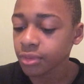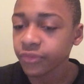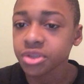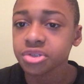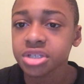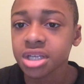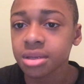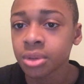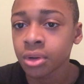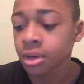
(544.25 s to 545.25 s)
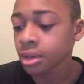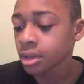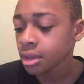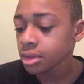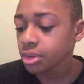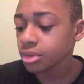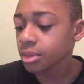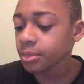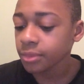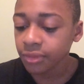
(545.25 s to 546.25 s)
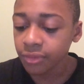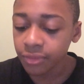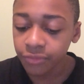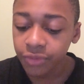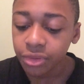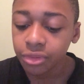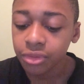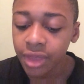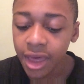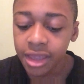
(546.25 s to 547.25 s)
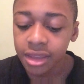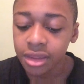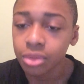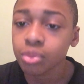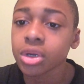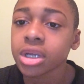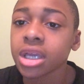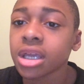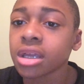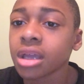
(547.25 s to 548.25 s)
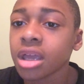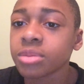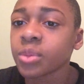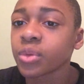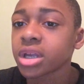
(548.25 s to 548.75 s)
Professor Sycamore, to the professor that has been